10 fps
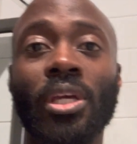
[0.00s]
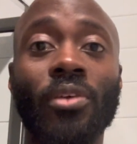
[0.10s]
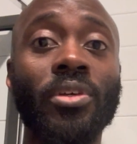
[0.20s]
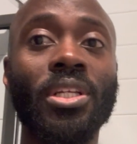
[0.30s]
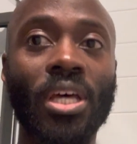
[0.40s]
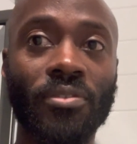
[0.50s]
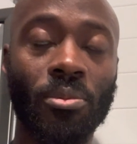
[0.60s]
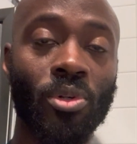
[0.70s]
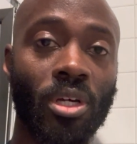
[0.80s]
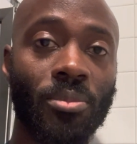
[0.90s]
you need to have
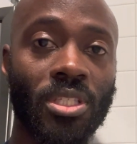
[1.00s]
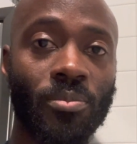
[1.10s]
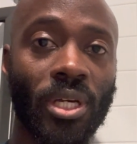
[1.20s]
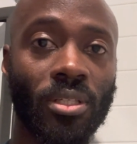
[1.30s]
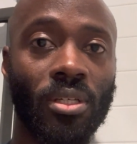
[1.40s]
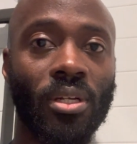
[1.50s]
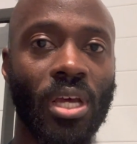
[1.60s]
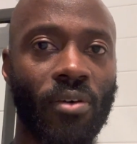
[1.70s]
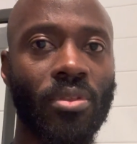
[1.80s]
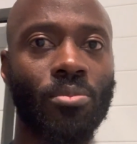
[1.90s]
someone come inspect it,
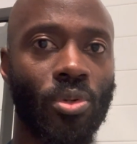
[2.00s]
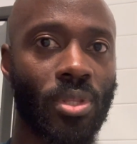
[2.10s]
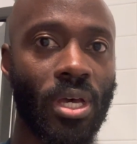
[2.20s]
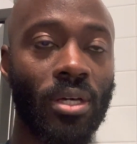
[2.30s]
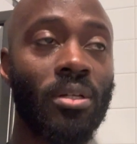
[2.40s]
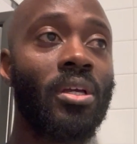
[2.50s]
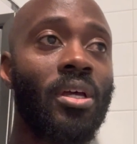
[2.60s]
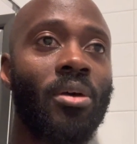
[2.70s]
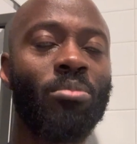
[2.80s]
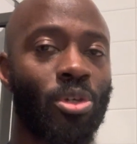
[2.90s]
have them do that.
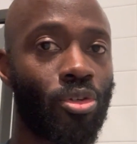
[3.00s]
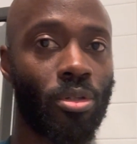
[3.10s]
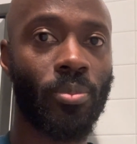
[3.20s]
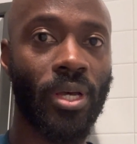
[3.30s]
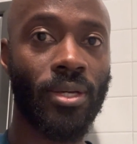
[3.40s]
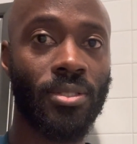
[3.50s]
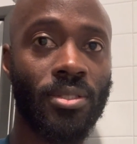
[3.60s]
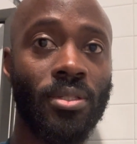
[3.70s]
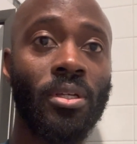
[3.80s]
Make sure you pass.